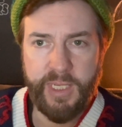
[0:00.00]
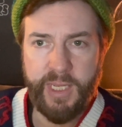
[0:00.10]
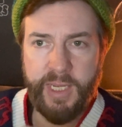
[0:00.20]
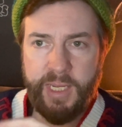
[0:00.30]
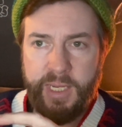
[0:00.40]

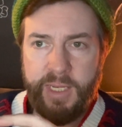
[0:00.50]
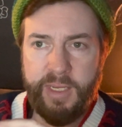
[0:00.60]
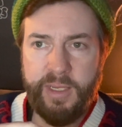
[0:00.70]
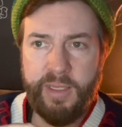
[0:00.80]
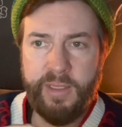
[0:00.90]

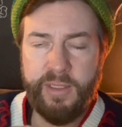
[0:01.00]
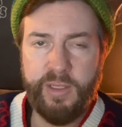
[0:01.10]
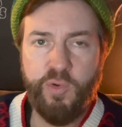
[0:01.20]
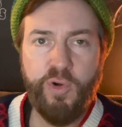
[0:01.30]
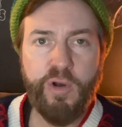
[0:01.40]
the
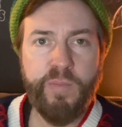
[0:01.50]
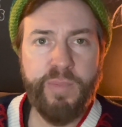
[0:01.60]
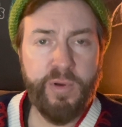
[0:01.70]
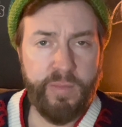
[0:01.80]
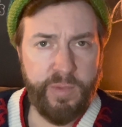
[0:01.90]

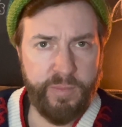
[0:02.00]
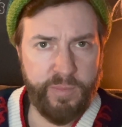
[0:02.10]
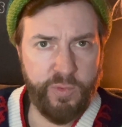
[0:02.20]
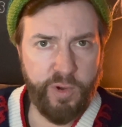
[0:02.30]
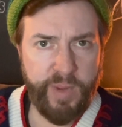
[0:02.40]

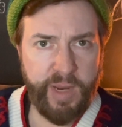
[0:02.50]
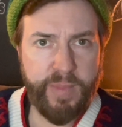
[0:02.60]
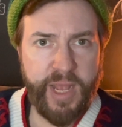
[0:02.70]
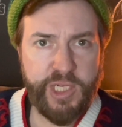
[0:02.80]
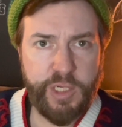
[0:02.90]
quarterback
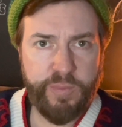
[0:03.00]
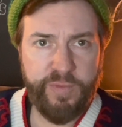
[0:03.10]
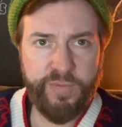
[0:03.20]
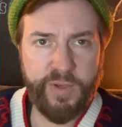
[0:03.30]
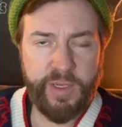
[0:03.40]
matchup
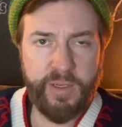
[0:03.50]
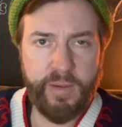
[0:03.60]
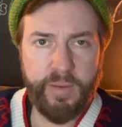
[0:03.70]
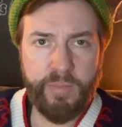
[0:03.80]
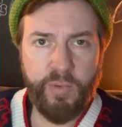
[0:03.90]
of
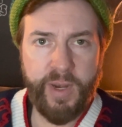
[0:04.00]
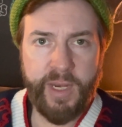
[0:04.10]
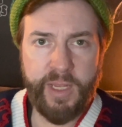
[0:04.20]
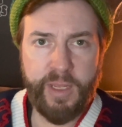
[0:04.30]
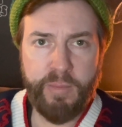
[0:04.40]

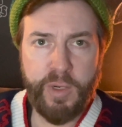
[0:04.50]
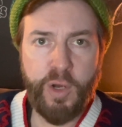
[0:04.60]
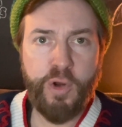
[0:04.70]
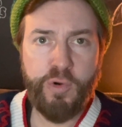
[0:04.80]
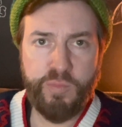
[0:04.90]
Brady and
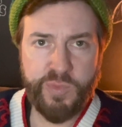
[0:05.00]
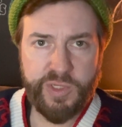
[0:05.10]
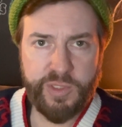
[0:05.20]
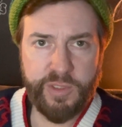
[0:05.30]
Mahomes